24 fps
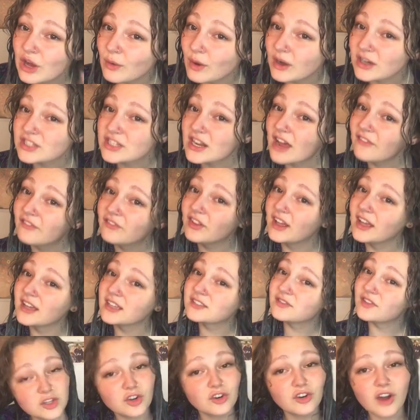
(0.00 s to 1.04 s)
watch
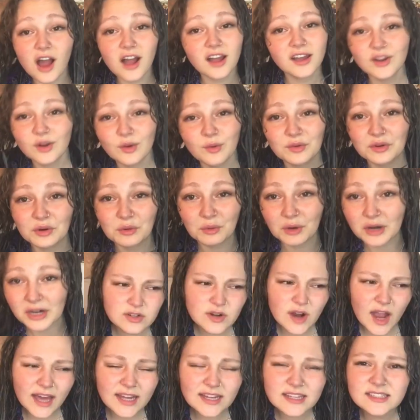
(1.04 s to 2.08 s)
Netflix. You're not gonna wanna work.
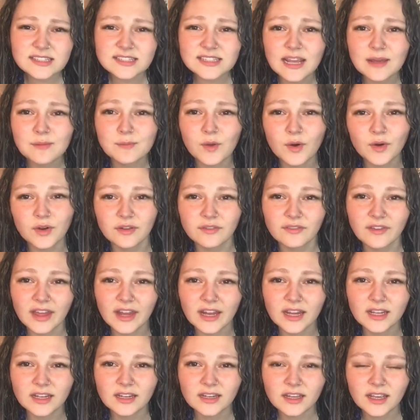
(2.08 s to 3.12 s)
Try to stay
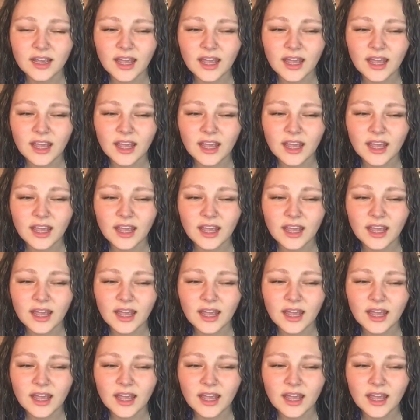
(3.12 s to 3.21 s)
motivated.